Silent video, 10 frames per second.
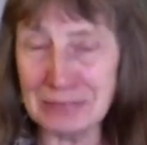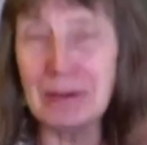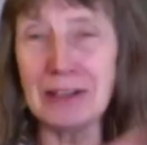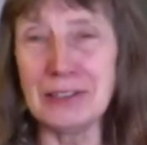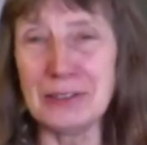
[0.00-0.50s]

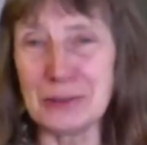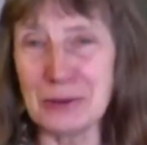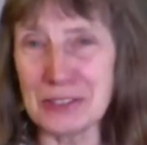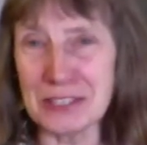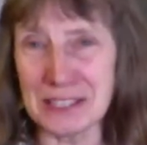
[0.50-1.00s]
minute
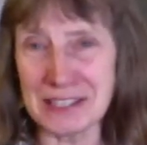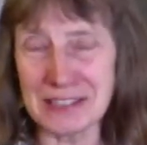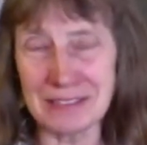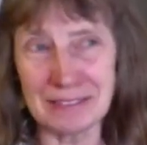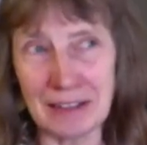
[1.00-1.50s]

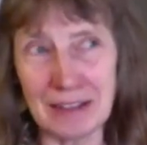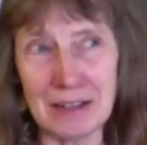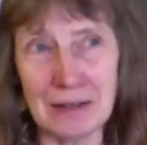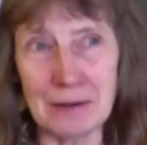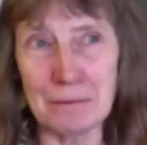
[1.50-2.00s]
quantities.
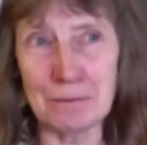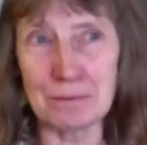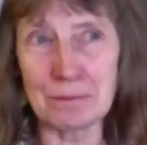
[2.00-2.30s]
Um,